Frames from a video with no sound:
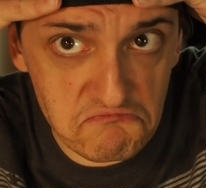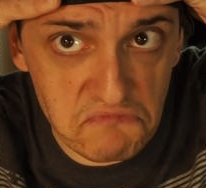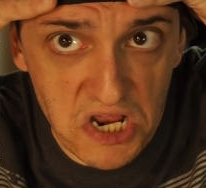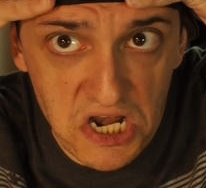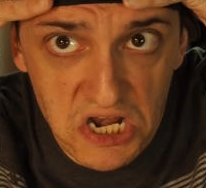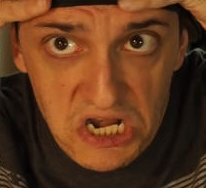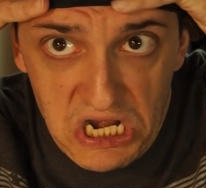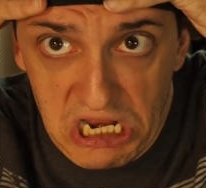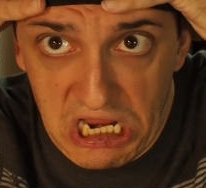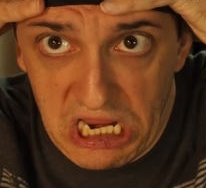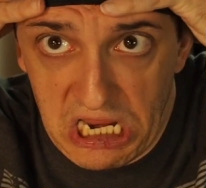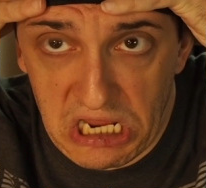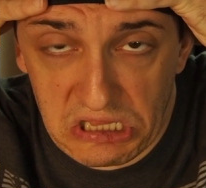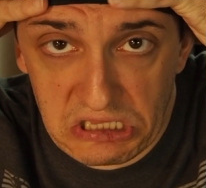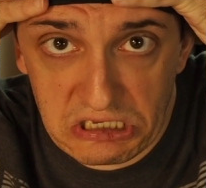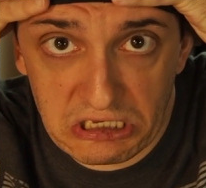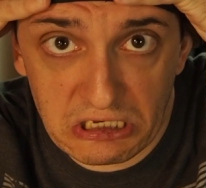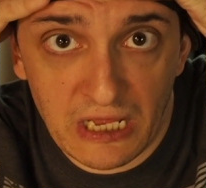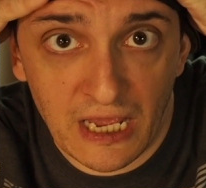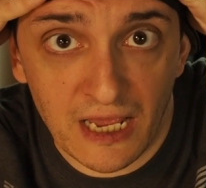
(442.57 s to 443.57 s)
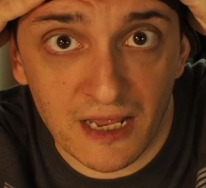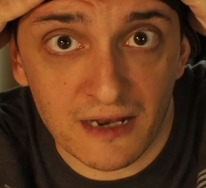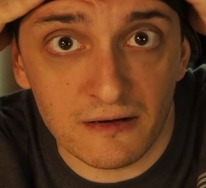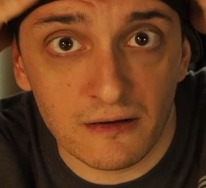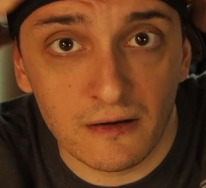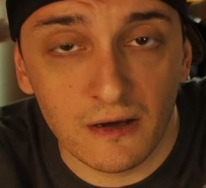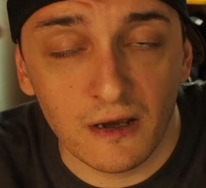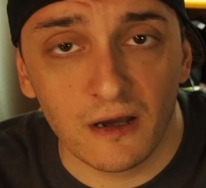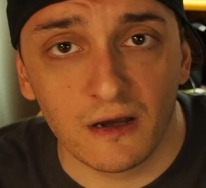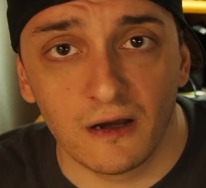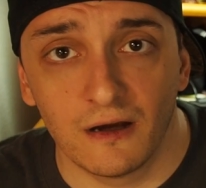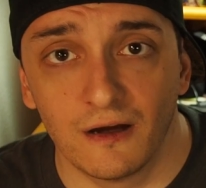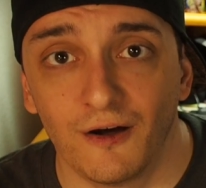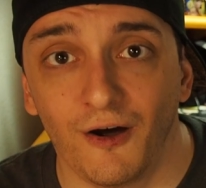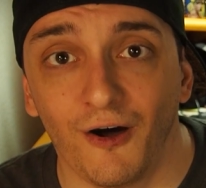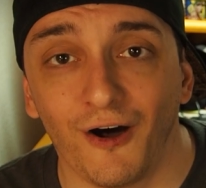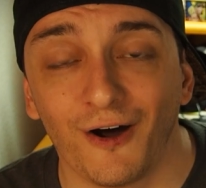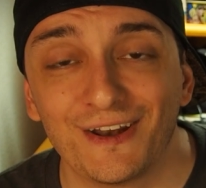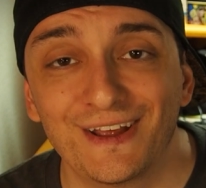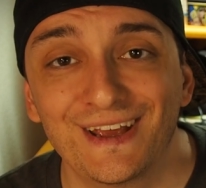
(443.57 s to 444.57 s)
an alien head
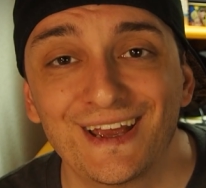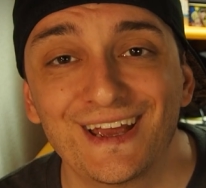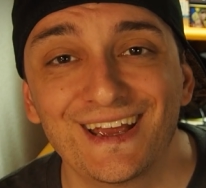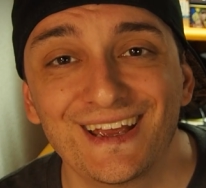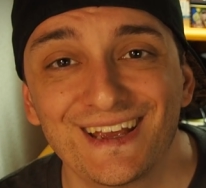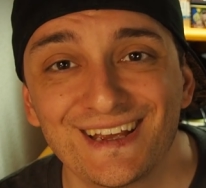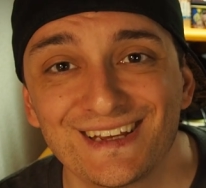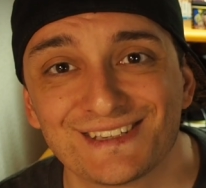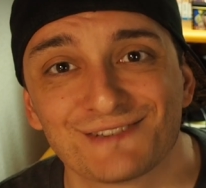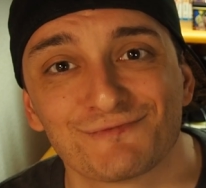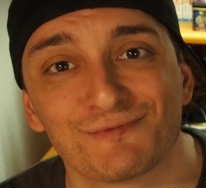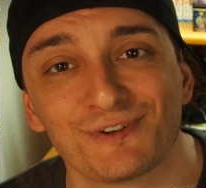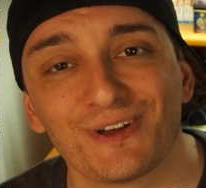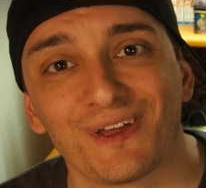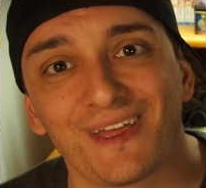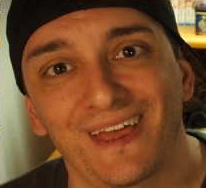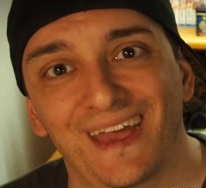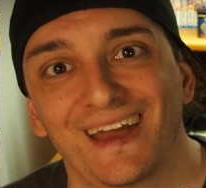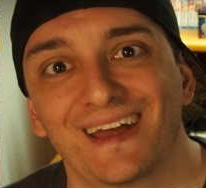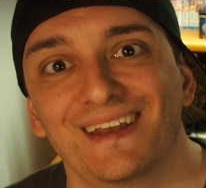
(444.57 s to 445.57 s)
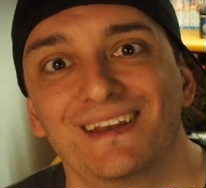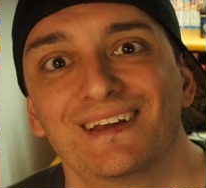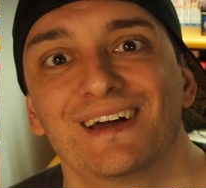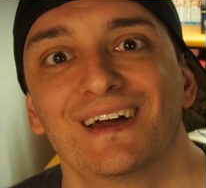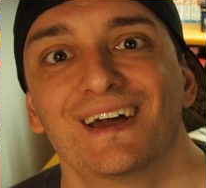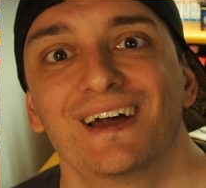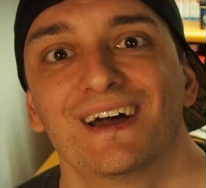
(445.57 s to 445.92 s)
on his real head,